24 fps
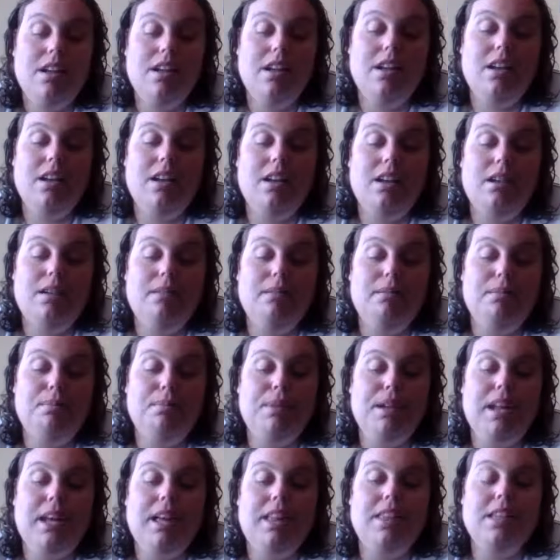
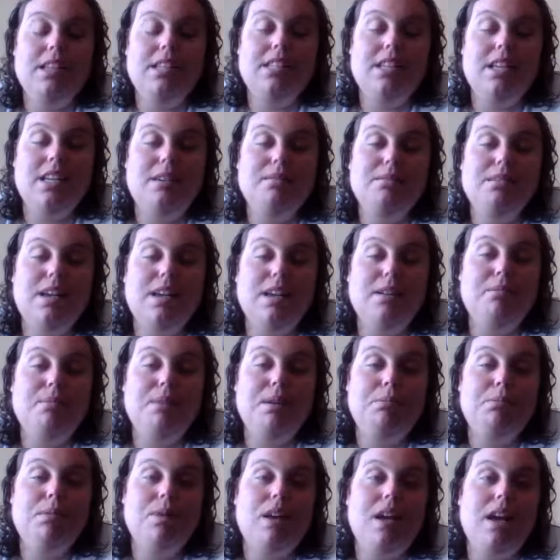But at the same time,
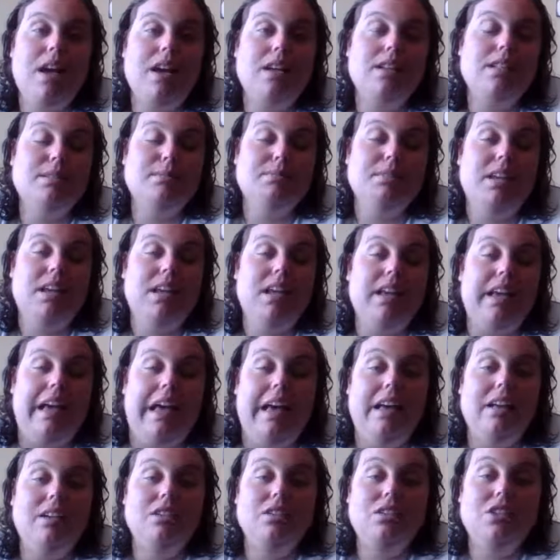people ask me,
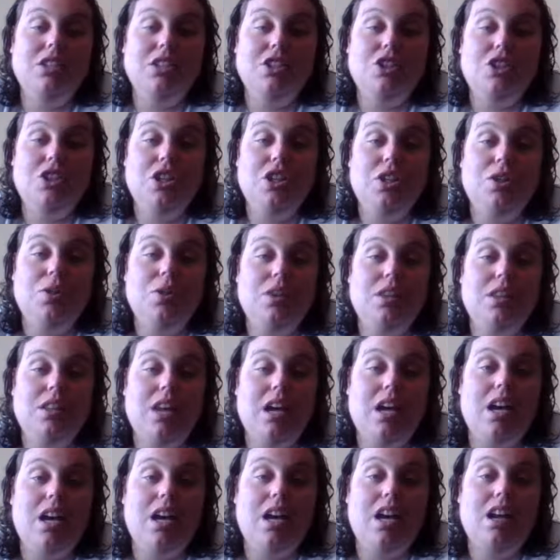how do you deal with
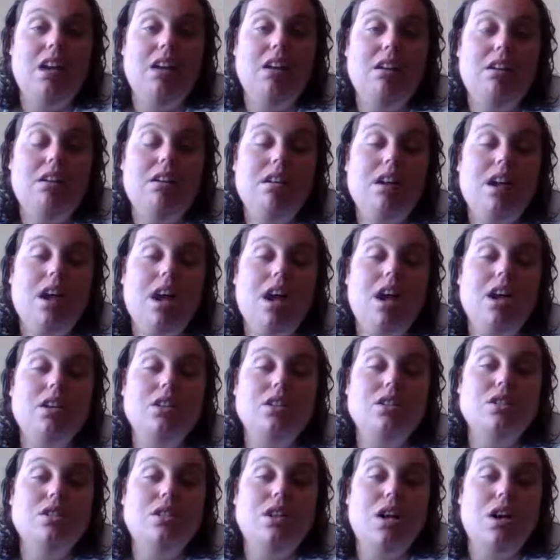that? How
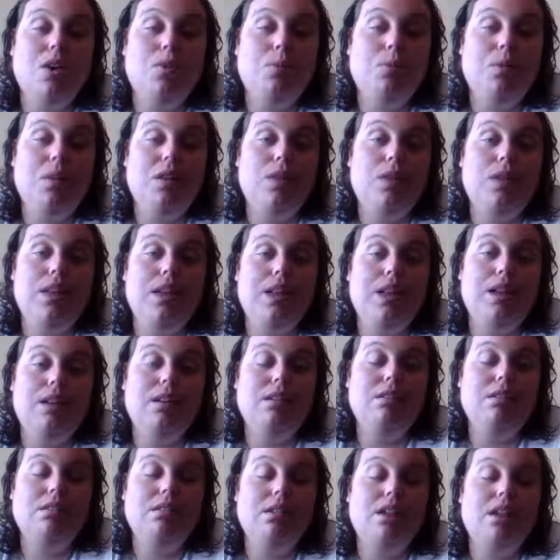do you cope with
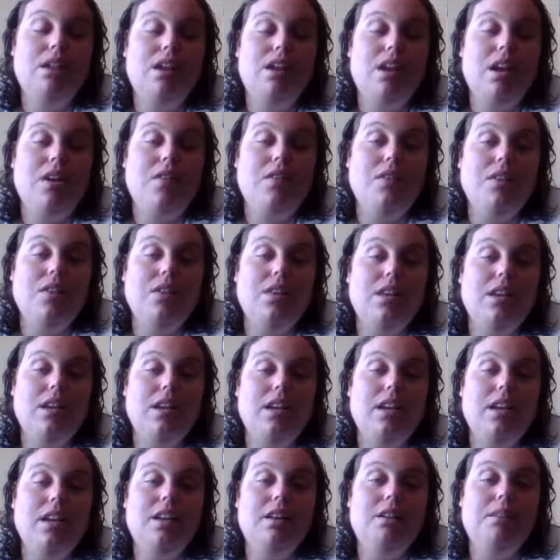it and
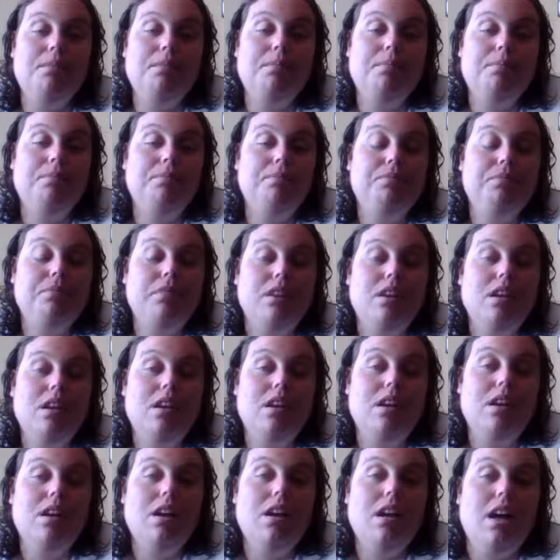everything?
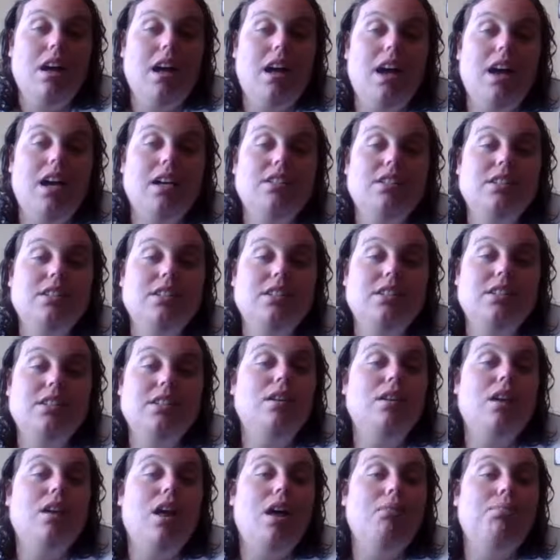I
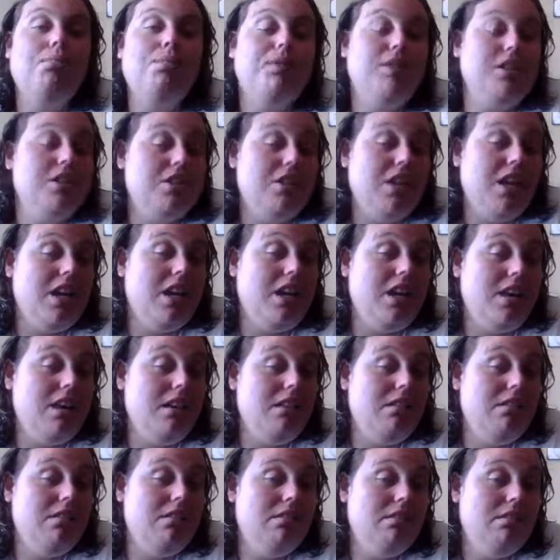don't
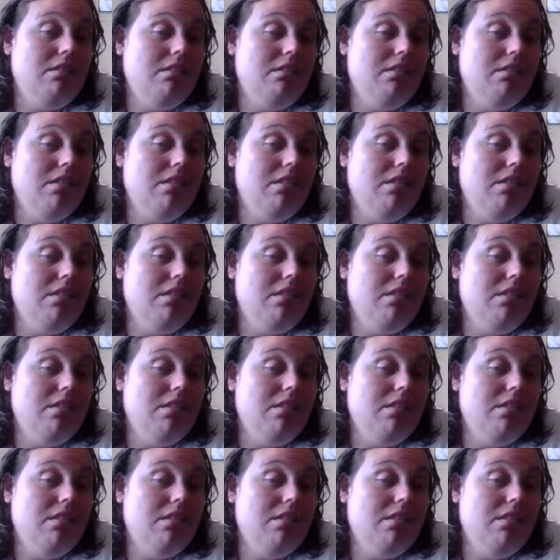appreciate it.